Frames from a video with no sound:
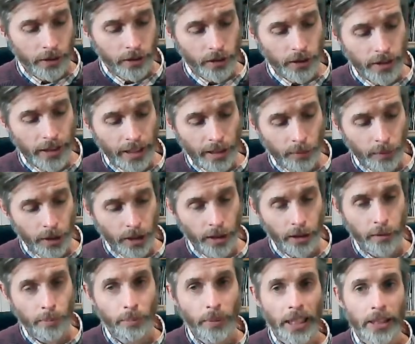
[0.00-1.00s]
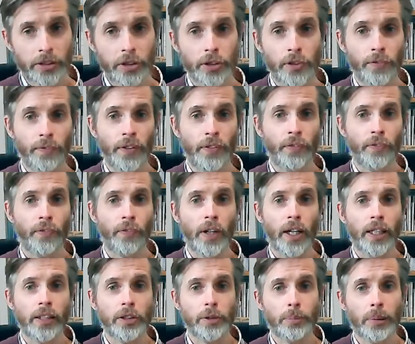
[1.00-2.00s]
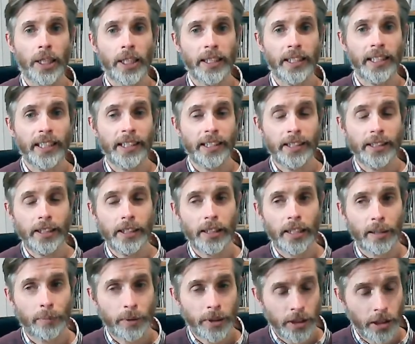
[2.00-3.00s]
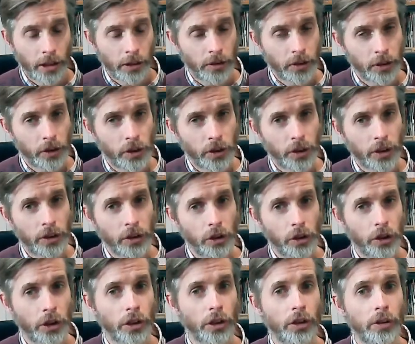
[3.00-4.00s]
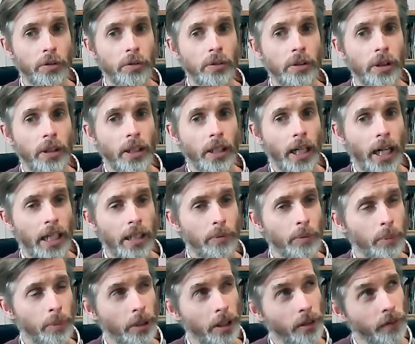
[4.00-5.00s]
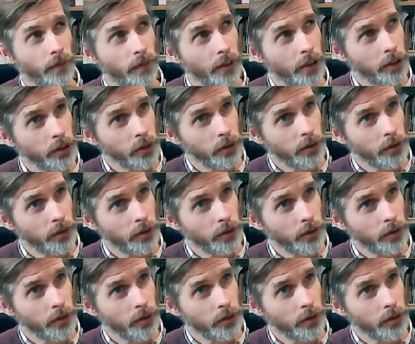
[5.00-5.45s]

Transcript: So now we're going to go back to the 5th fret, playing E, and we know this is in tune. And then we play the 1st string,